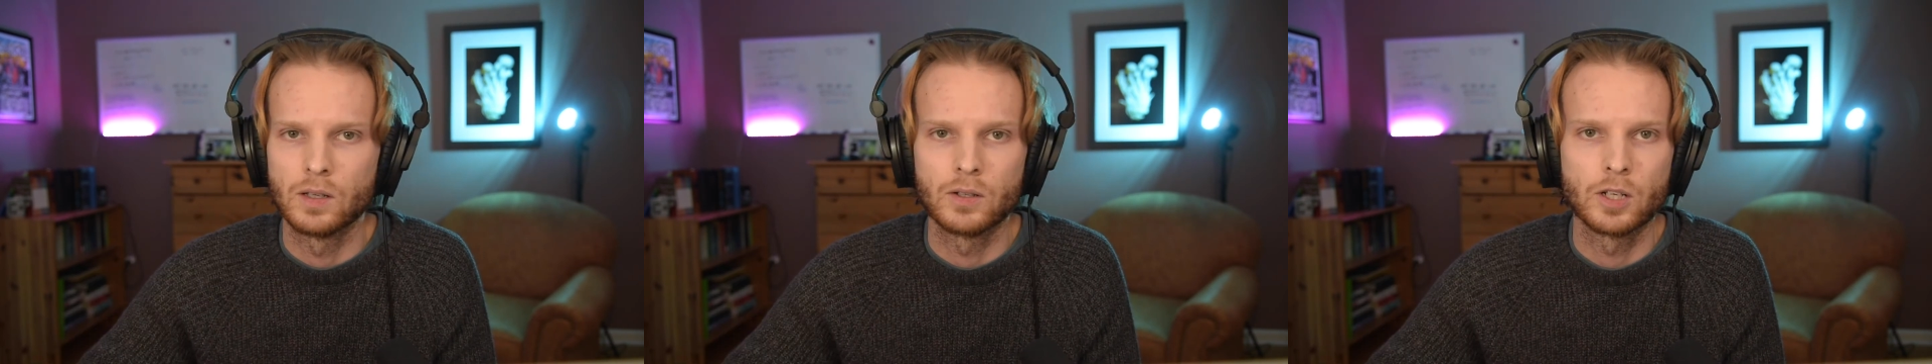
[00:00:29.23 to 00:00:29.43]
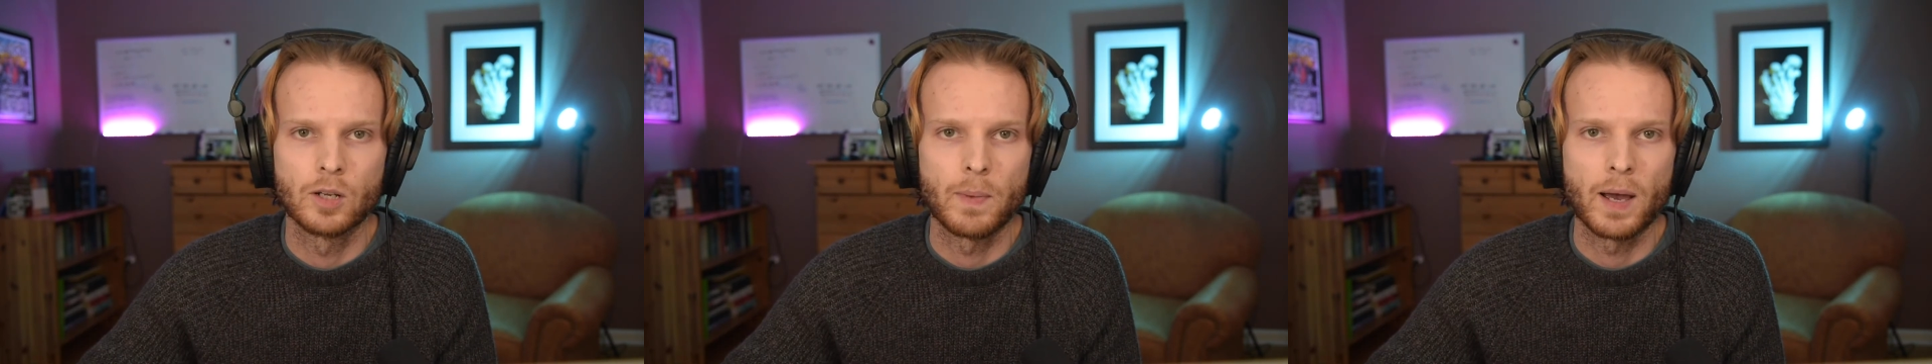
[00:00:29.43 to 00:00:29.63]

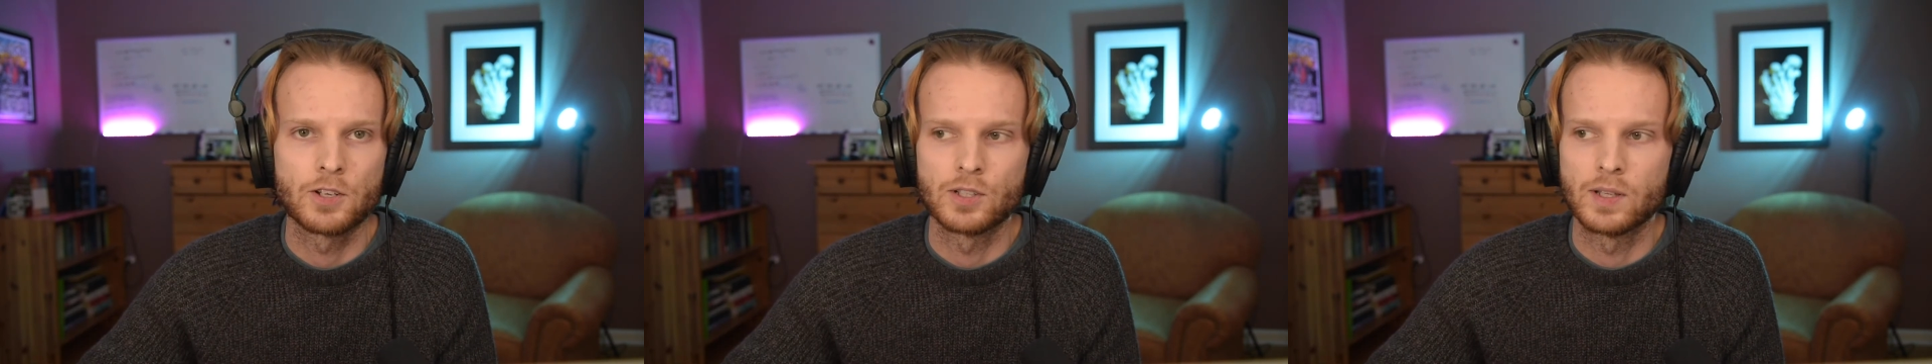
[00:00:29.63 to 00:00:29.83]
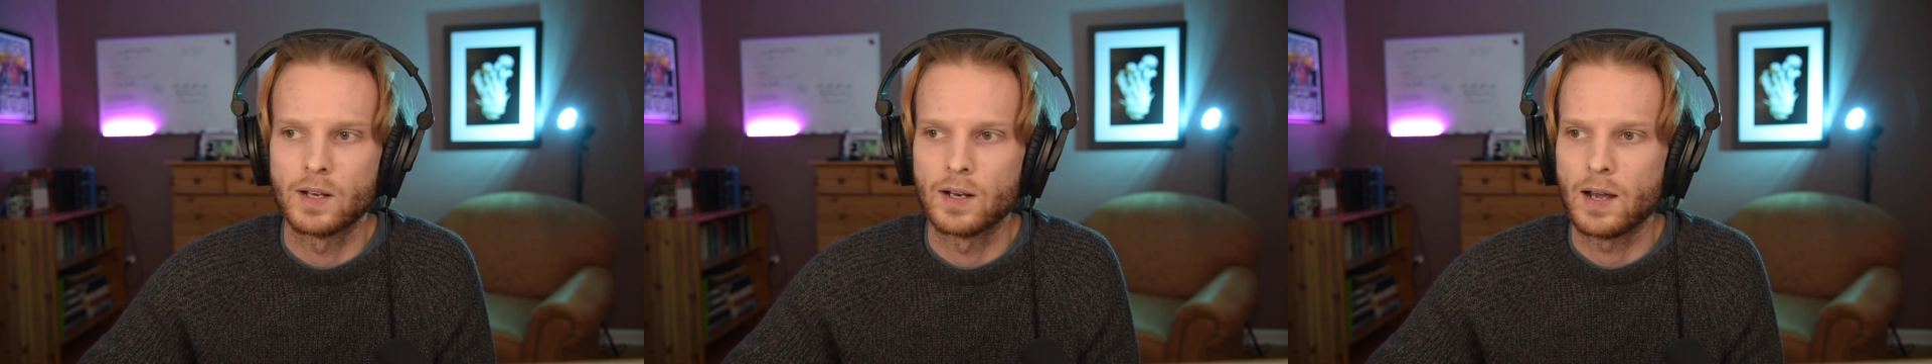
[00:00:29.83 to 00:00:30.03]
You can
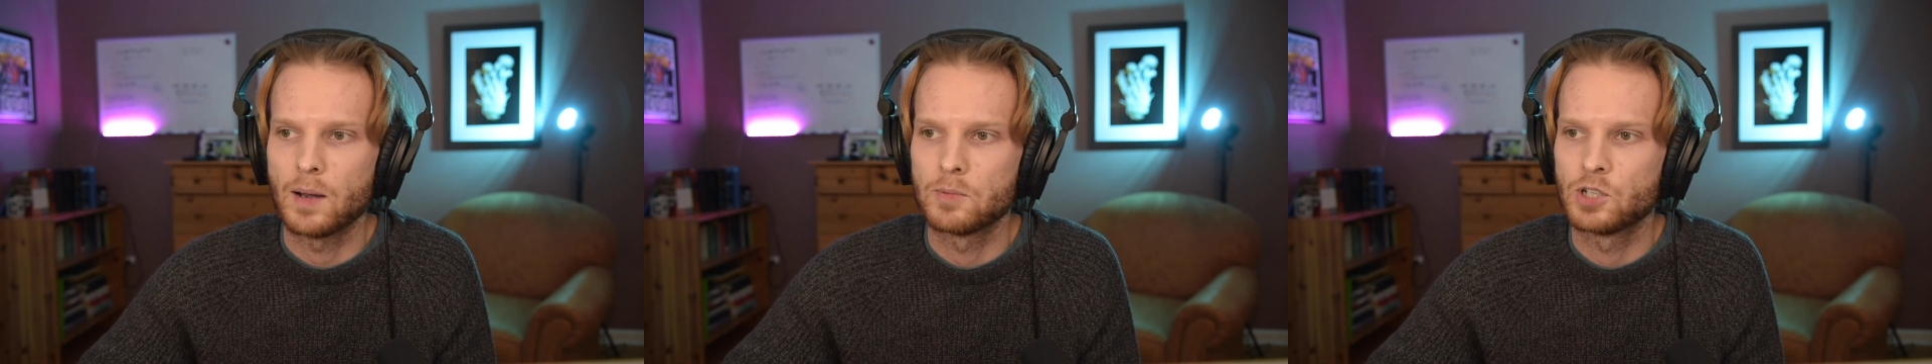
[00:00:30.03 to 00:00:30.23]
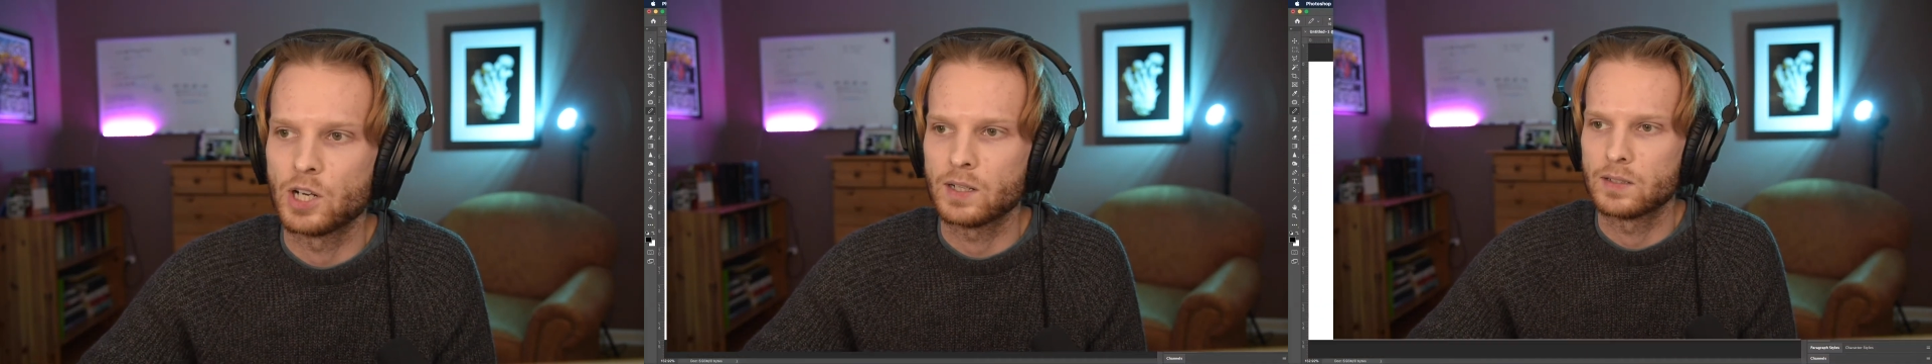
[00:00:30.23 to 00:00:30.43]
imagine that an
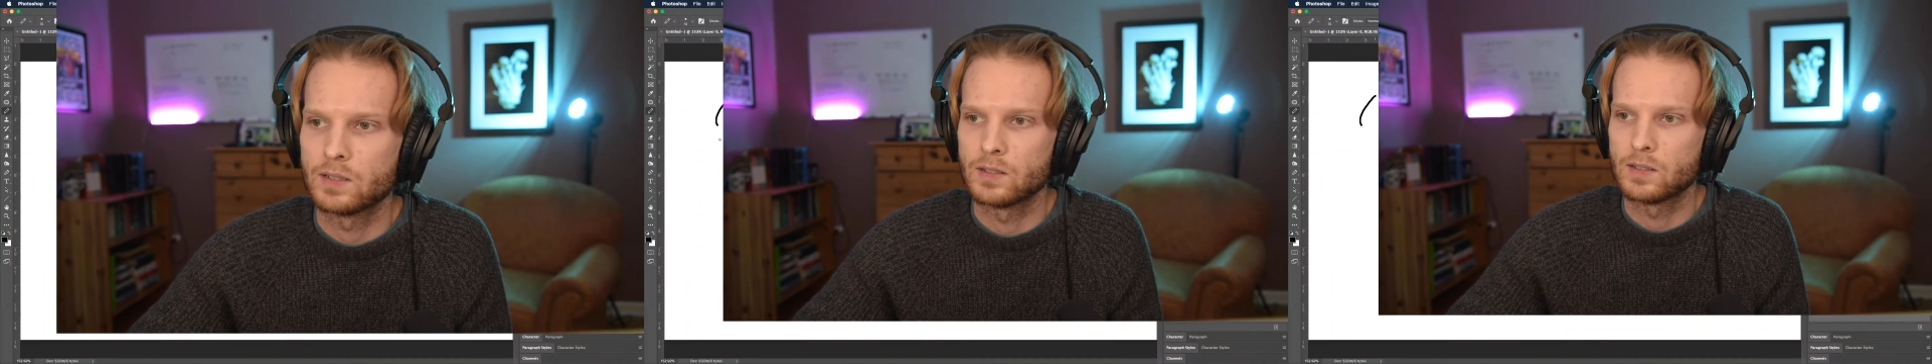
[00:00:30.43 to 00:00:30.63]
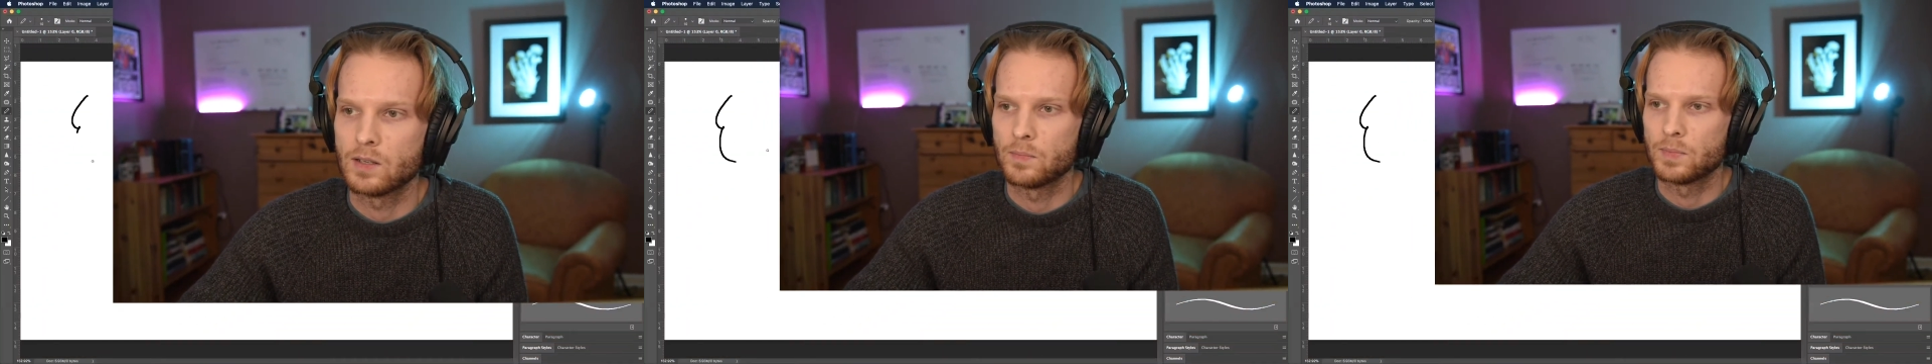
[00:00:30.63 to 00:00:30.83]
object
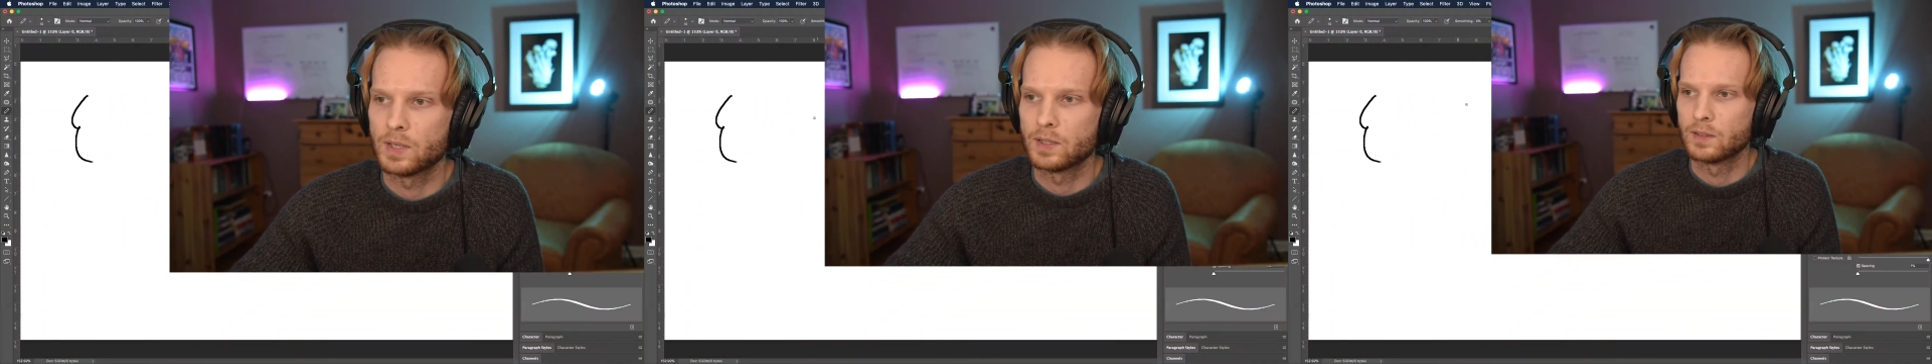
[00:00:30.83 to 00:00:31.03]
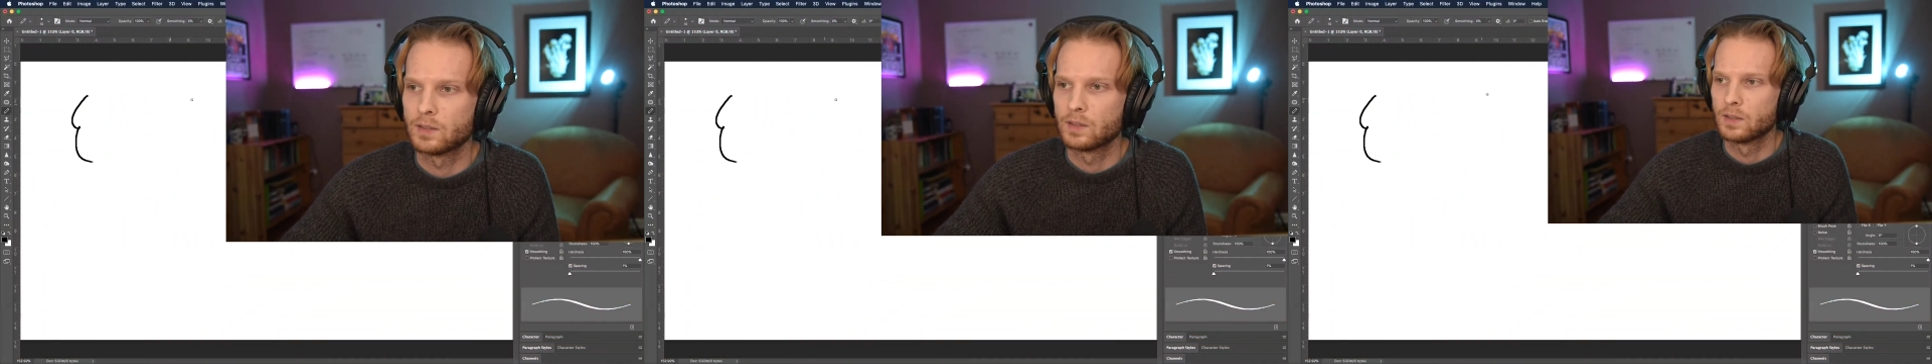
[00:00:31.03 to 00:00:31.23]
is
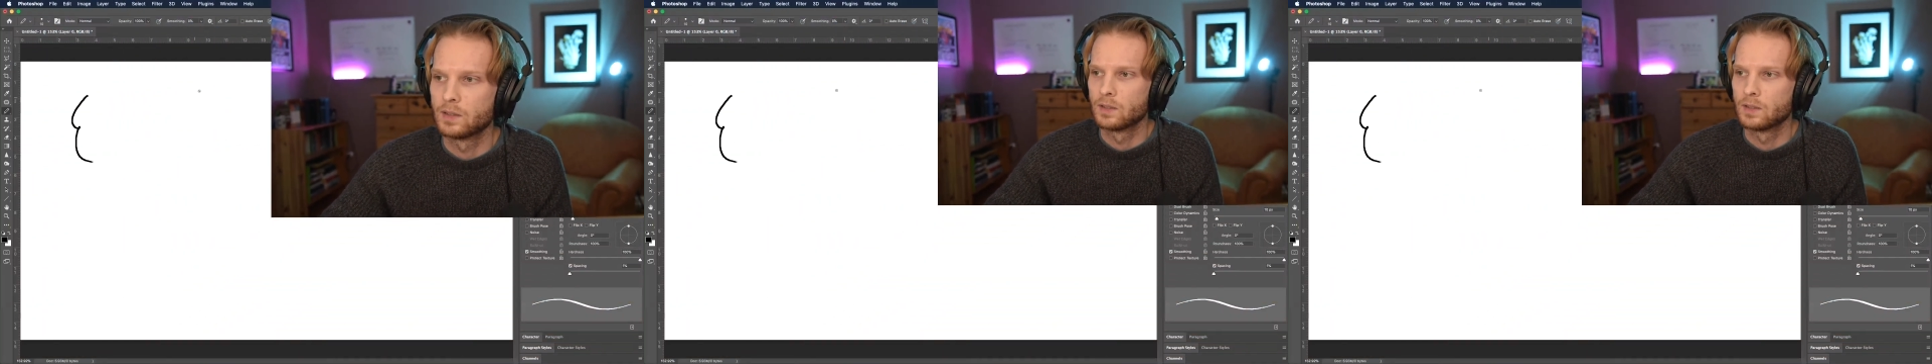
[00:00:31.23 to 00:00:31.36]
something